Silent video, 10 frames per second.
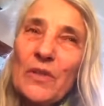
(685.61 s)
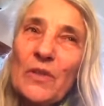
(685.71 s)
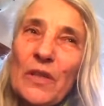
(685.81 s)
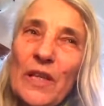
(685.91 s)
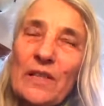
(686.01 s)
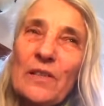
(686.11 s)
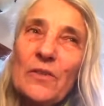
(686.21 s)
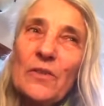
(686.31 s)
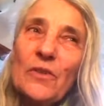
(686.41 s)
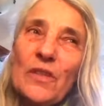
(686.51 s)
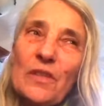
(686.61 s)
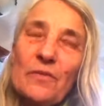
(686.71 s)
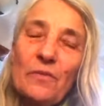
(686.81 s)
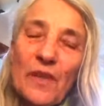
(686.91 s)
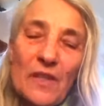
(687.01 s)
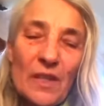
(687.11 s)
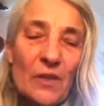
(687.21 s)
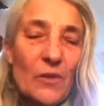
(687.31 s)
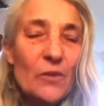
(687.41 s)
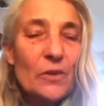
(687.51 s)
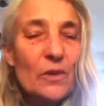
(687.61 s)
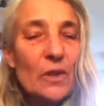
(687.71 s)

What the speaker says: as you listen to this video,